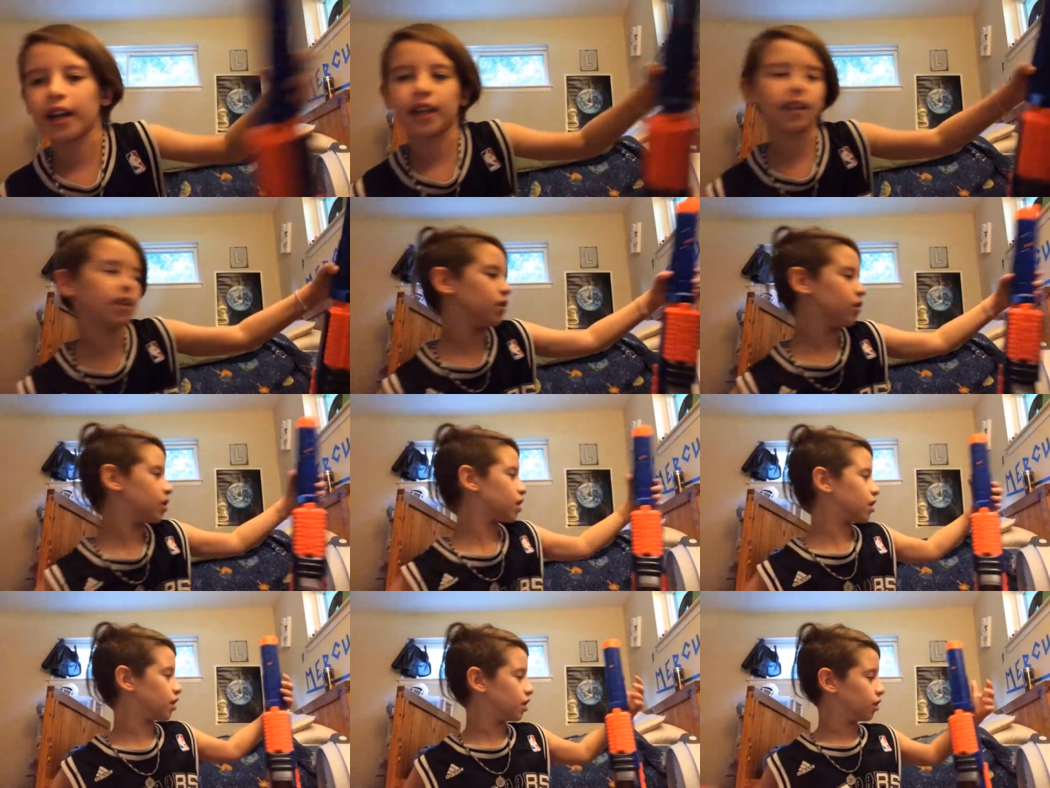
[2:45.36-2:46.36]
I
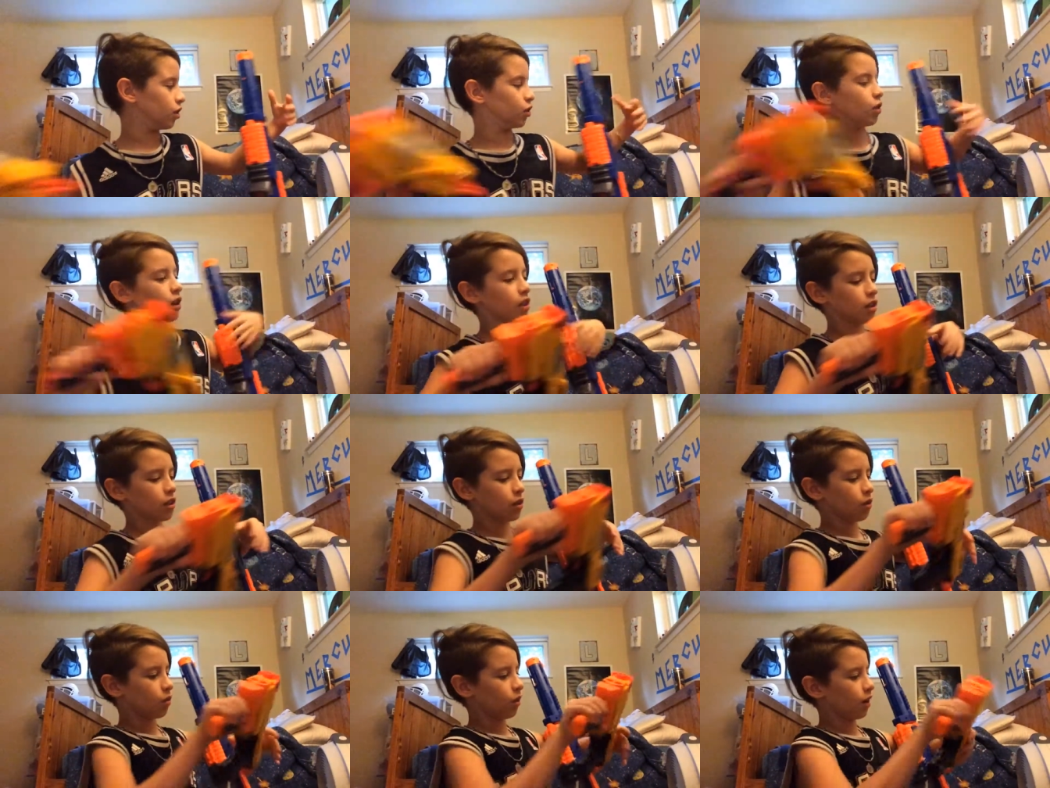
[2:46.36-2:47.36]
used to do,
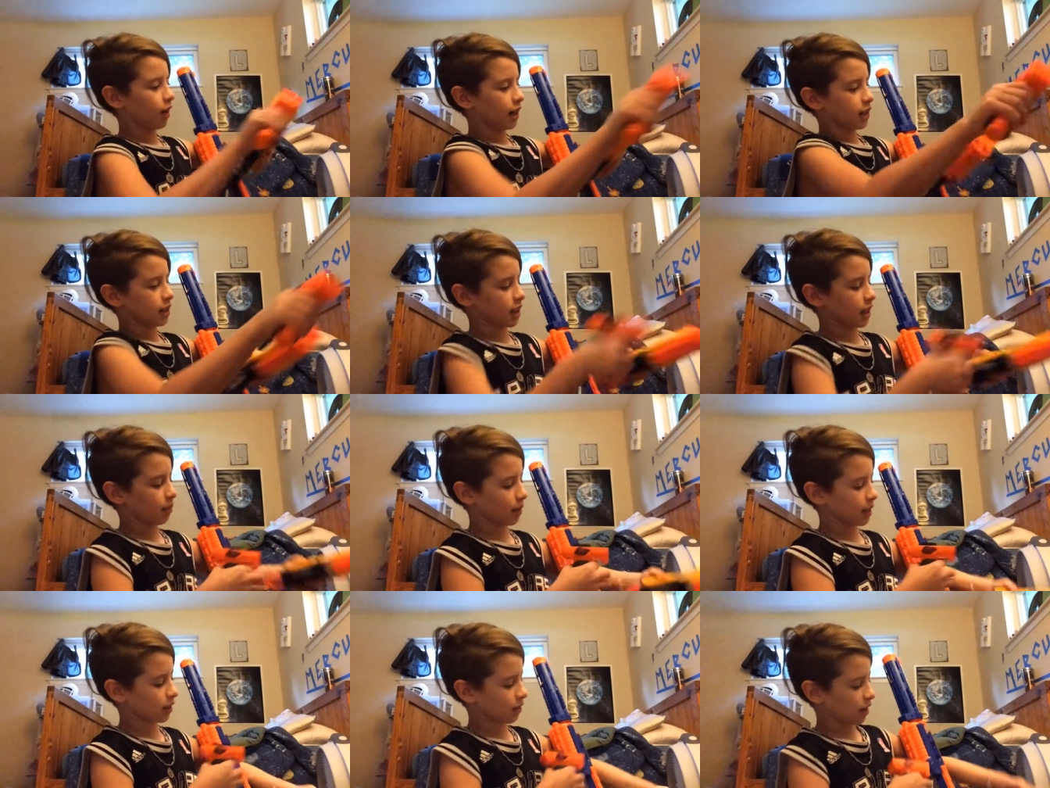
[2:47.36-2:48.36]
where I just like
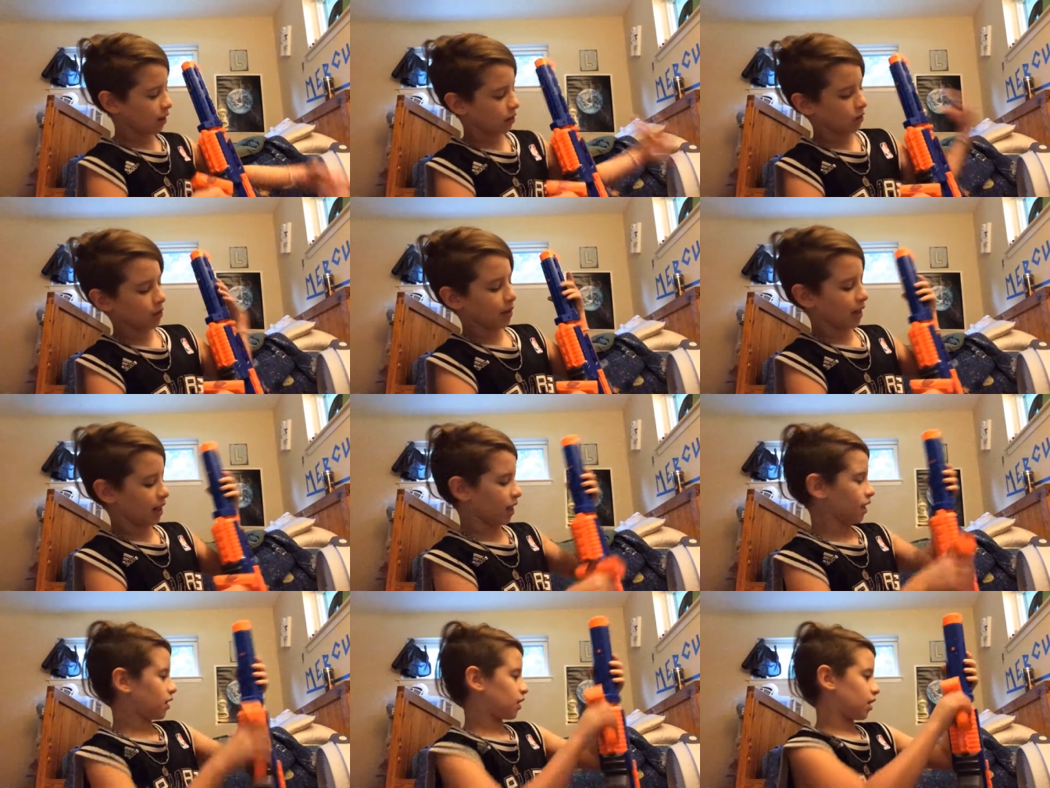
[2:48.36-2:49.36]
mess around with my
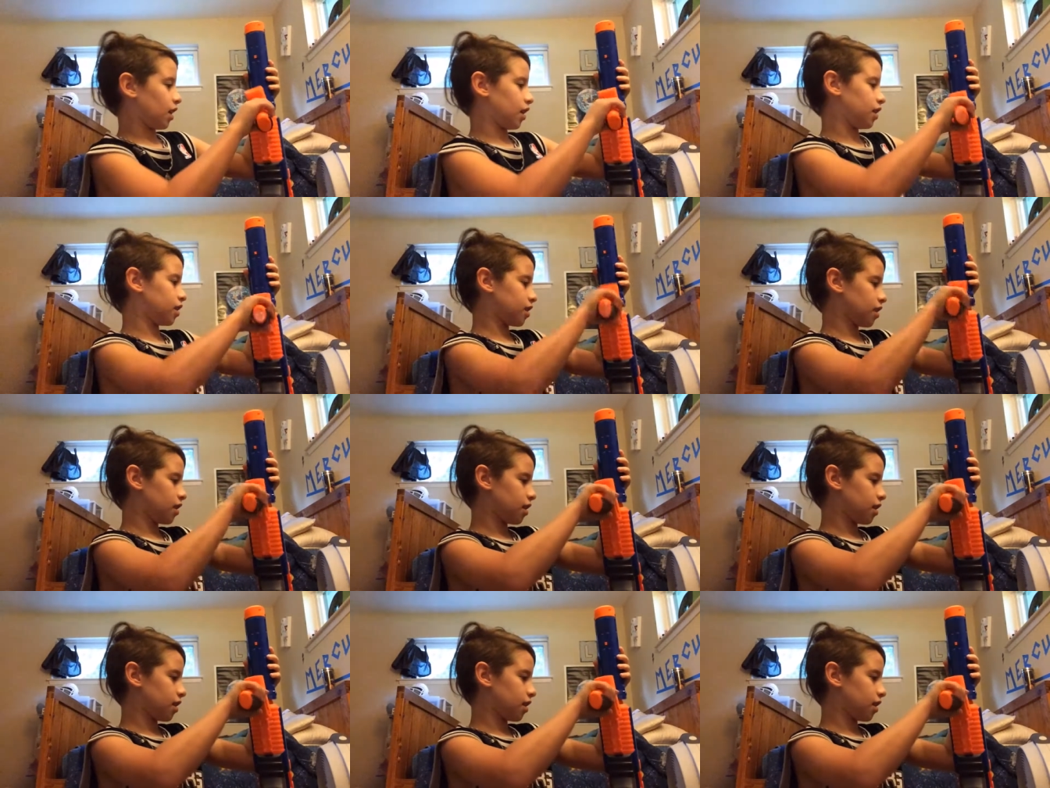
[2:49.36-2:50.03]
guns.